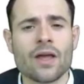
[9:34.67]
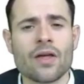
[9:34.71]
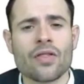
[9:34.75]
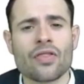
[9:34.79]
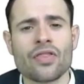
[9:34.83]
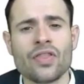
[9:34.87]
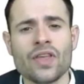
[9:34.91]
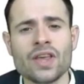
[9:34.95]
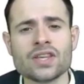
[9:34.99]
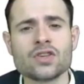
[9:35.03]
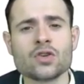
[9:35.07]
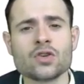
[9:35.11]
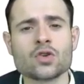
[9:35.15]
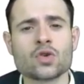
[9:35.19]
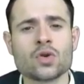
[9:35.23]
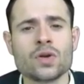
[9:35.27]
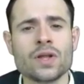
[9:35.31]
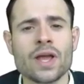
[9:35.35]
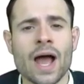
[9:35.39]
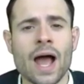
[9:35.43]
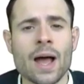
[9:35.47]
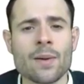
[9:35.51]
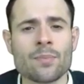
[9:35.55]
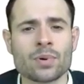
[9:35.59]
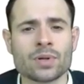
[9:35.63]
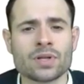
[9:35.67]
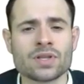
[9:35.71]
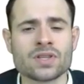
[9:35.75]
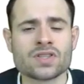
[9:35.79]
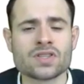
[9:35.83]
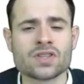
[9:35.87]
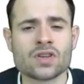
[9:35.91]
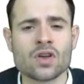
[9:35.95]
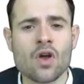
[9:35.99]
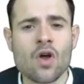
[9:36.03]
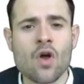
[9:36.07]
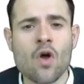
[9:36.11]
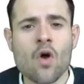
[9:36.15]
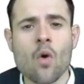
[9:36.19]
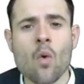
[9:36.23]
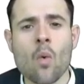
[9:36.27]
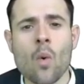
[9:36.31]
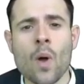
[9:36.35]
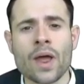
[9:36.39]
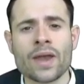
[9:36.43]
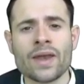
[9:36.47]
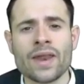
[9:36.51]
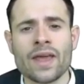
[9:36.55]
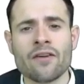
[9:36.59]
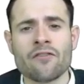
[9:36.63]
This usually happens
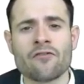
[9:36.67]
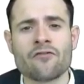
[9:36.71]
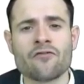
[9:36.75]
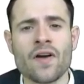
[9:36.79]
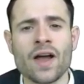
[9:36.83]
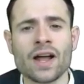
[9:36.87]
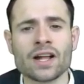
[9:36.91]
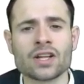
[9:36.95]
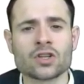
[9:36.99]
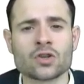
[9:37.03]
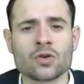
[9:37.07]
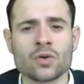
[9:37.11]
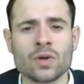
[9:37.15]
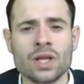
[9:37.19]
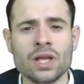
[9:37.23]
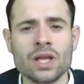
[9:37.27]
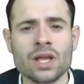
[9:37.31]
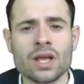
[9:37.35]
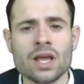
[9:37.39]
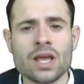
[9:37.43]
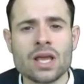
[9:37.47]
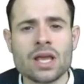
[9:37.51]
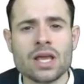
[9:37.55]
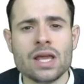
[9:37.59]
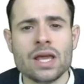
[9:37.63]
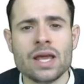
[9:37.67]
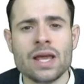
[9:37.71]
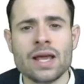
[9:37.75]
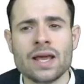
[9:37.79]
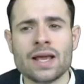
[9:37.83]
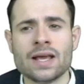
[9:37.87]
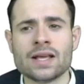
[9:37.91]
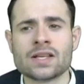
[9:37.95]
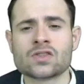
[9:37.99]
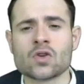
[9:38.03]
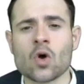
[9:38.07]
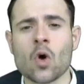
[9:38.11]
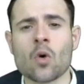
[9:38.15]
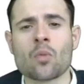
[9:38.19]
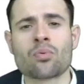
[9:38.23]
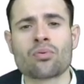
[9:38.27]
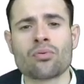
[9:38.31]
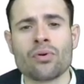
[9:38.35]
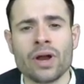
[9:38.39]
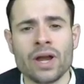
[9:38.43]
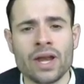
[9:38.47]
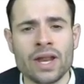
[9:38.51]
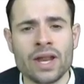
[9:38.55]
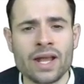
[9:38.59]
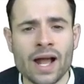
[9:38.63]
when a factory is
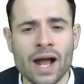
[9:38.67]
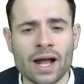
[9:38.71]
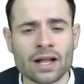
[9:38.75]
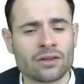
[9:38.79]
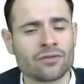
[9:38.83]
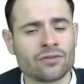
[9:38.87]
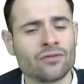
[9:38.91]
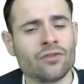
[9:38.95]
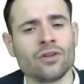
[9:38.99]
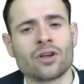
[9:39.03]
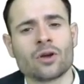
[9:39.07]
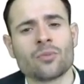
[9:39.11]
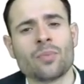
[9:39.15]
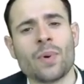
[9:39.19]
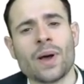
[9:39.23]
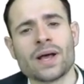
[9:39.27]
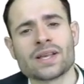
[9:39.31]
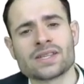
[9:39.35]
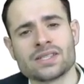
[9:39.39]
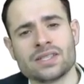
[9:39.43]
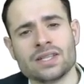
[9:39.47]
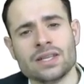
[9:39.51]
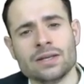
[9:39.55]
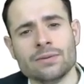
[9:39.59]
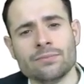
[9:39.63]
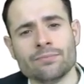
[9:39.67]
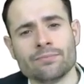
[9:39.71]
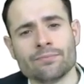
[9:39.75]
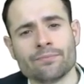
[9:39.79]
operating at full capacity.